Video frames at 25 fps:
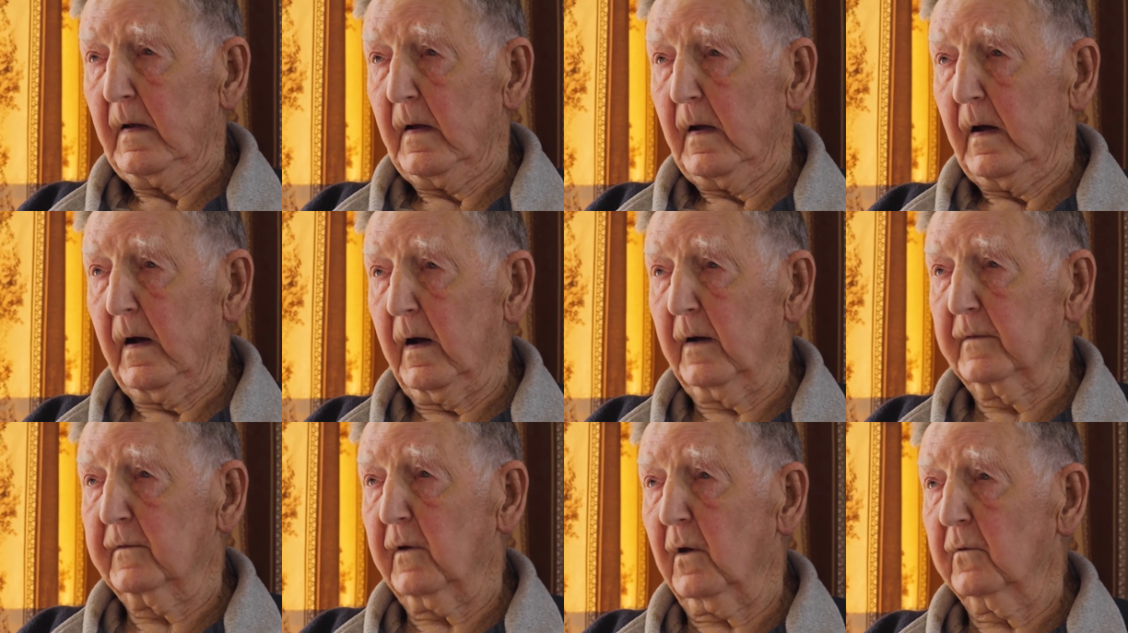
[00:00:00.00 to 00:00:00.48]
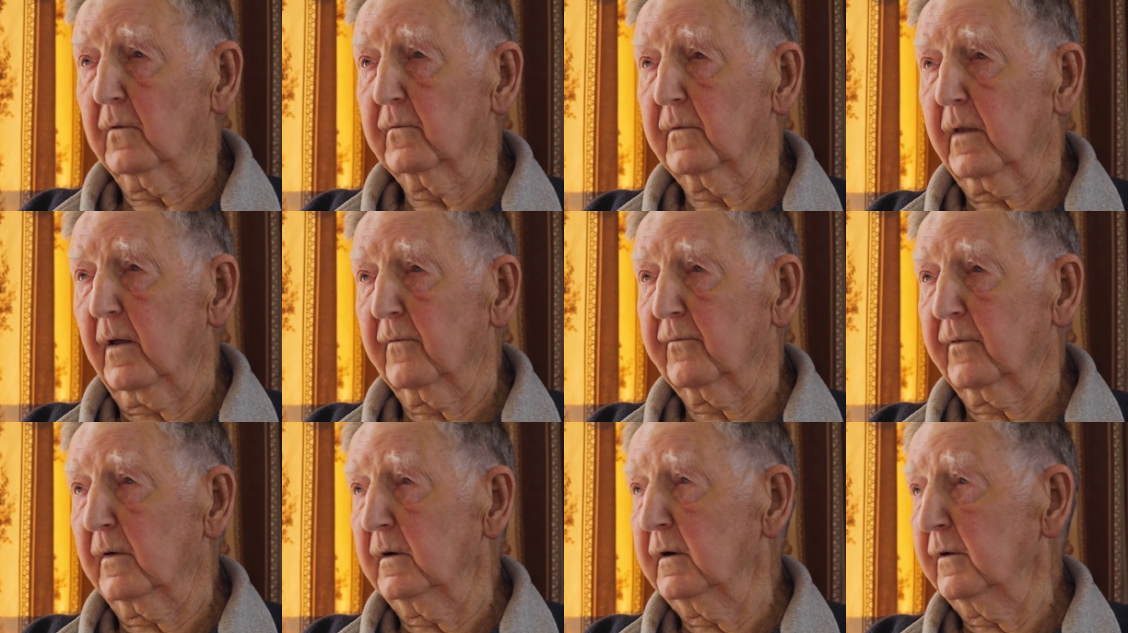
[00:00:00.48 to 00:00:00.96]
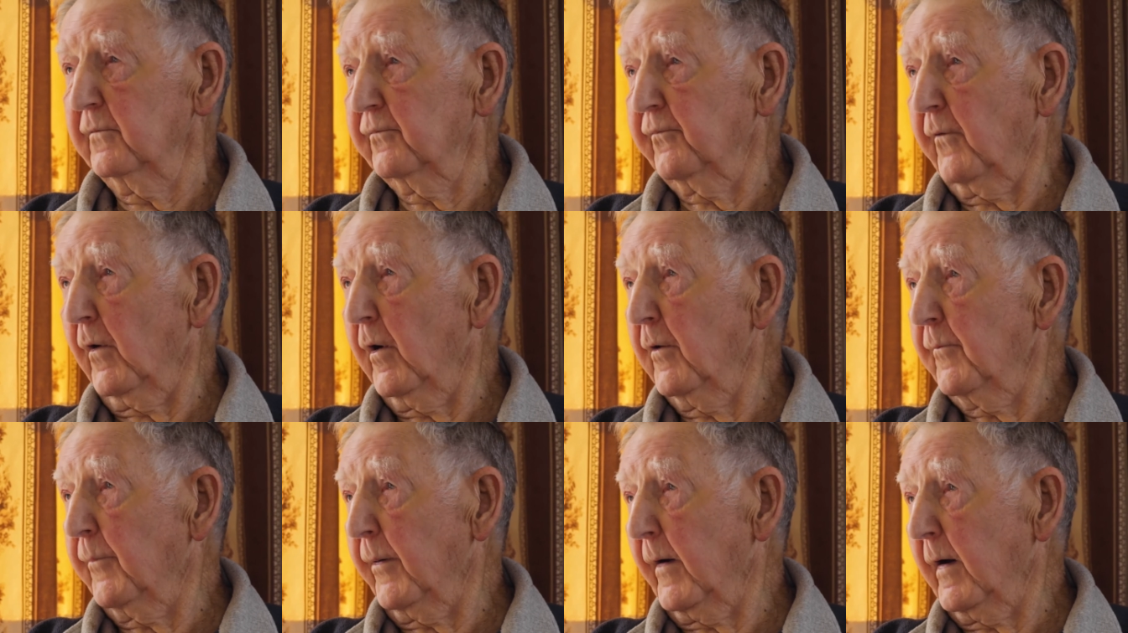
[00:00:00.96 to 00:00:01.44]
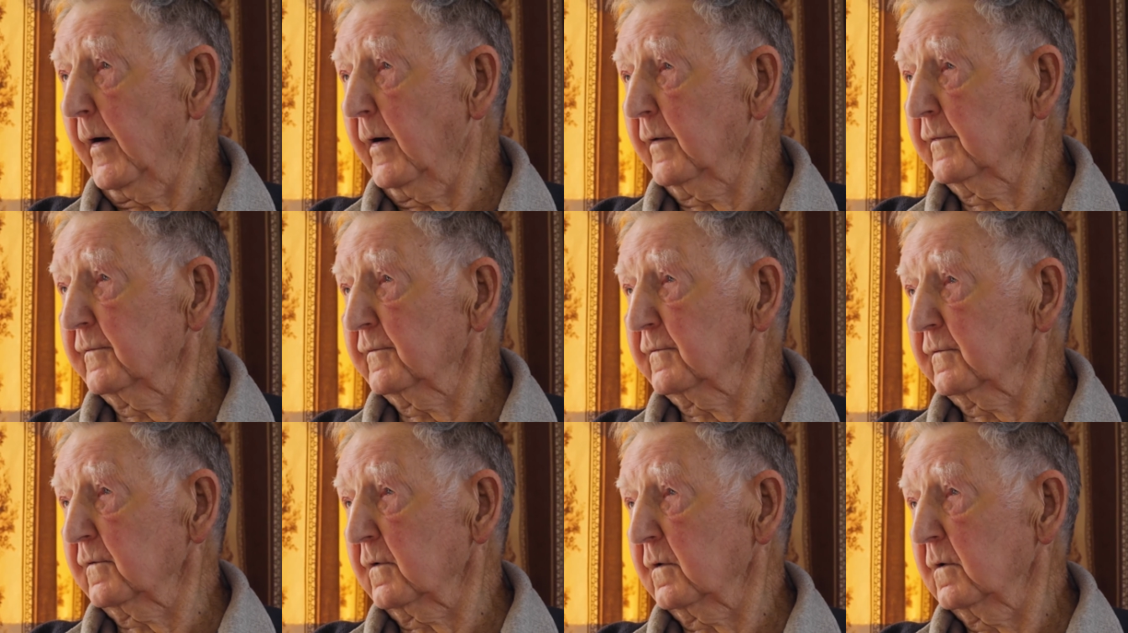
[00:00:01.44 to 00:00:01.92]
I don't have any photos.
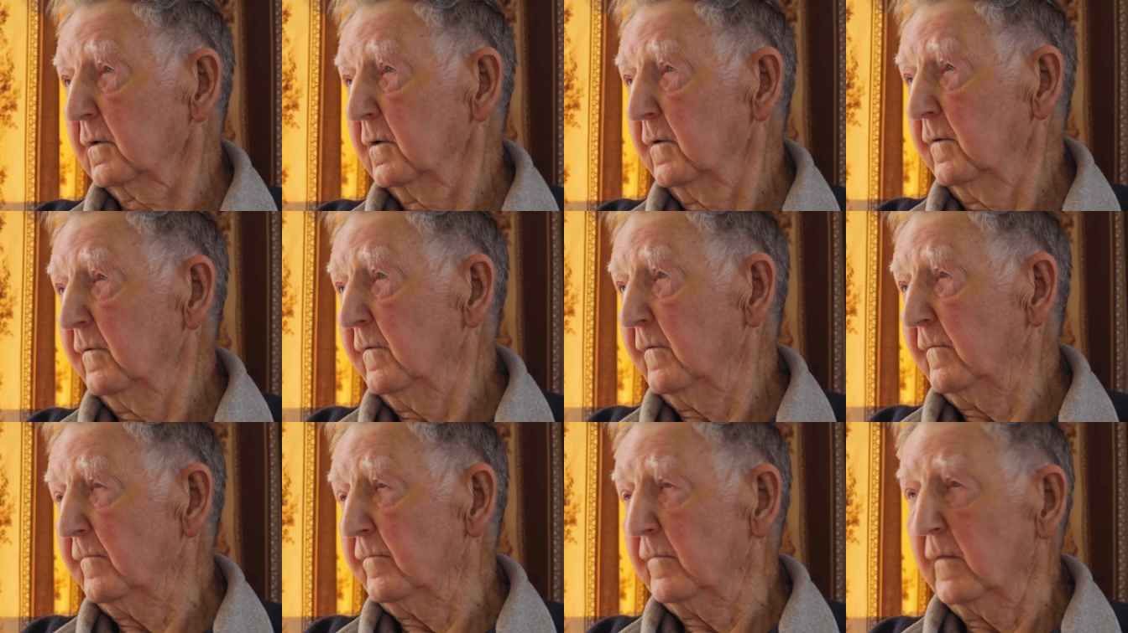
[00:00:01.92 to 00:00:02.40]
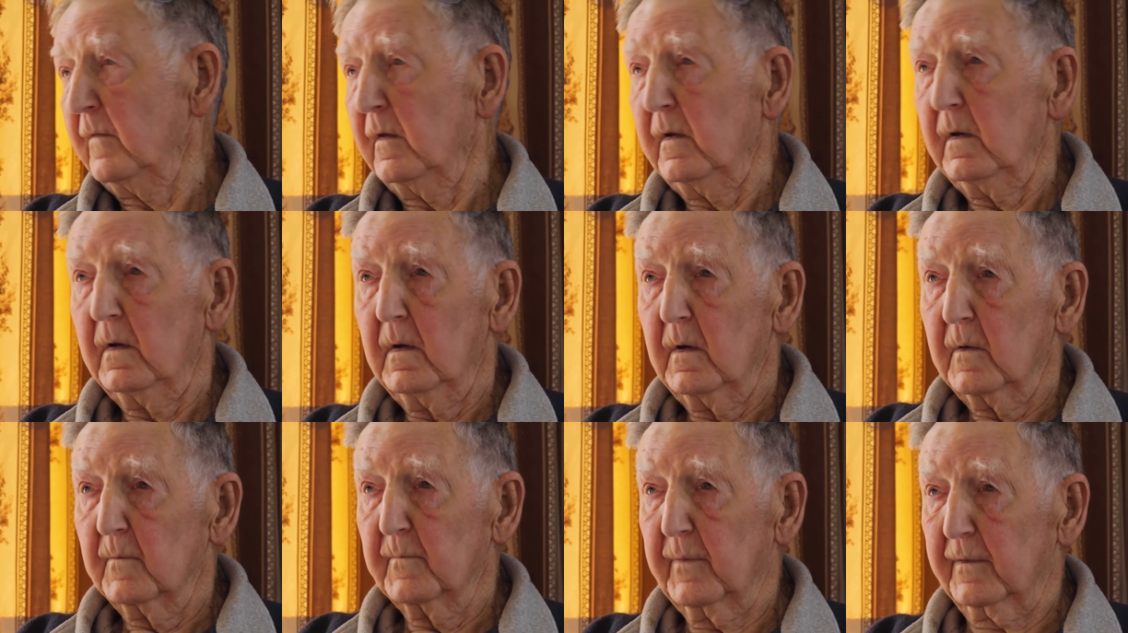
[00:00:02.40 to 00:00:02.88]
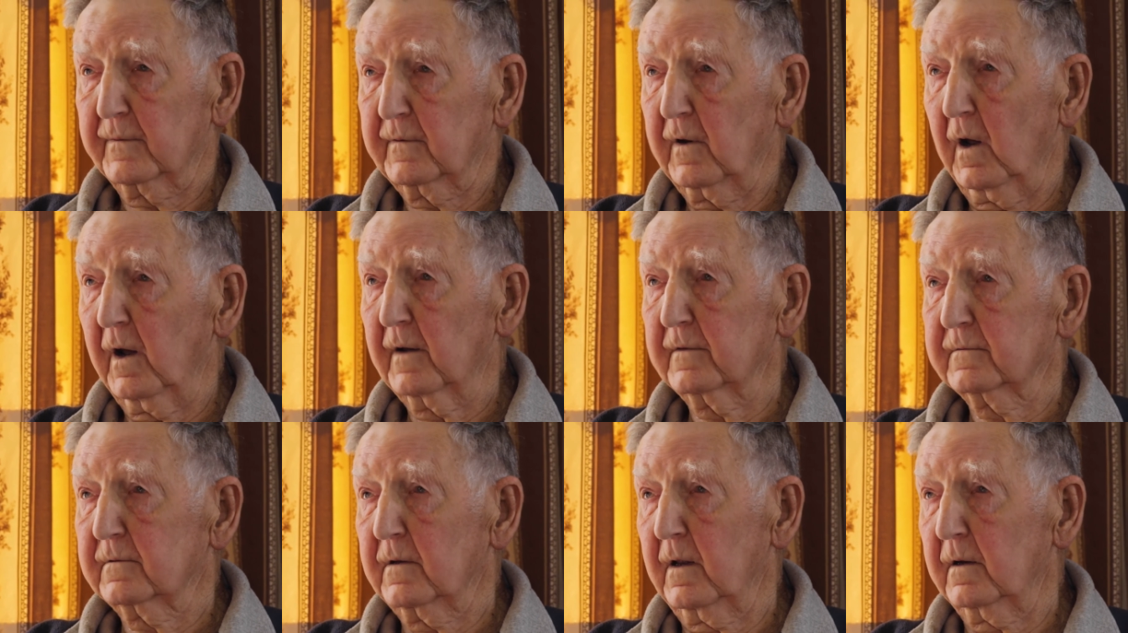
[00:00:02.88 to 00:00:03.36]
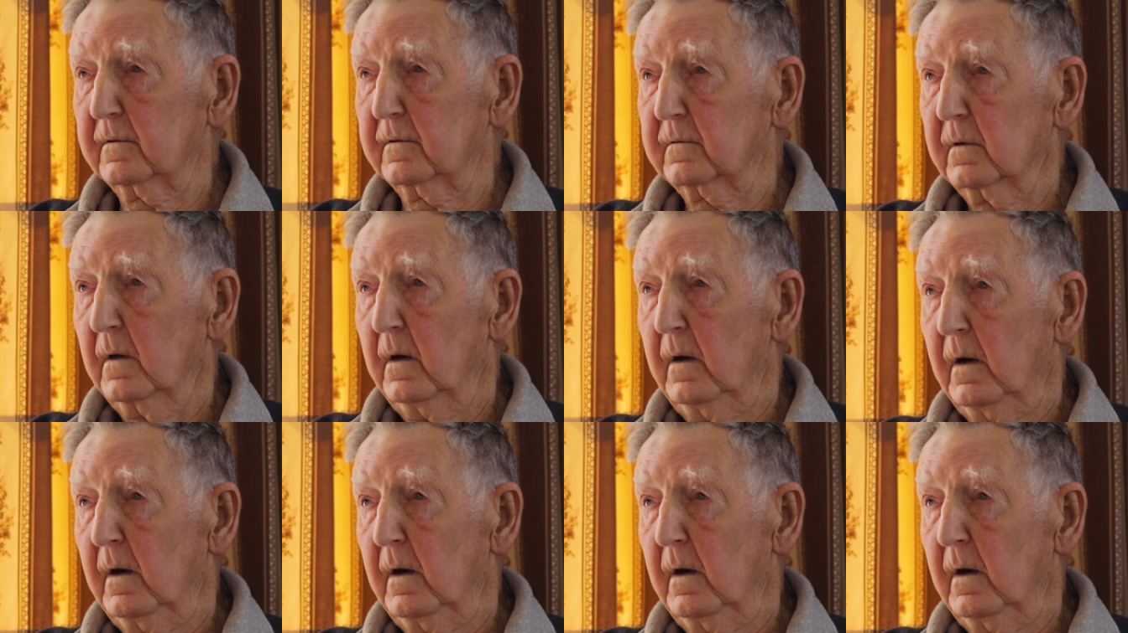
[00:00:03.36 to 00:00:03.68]
Besides that,